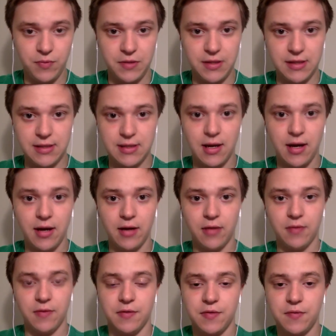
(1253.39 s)
this guy
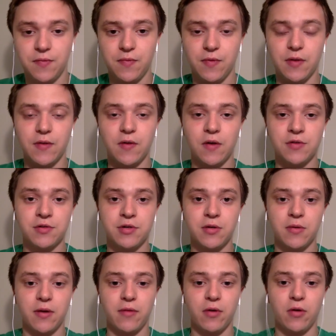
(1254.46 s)
or this country or
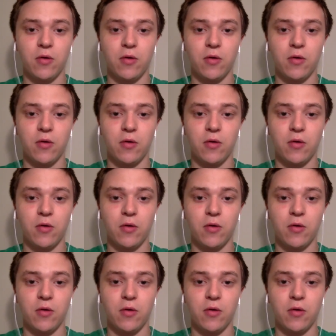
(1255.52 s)
whatever,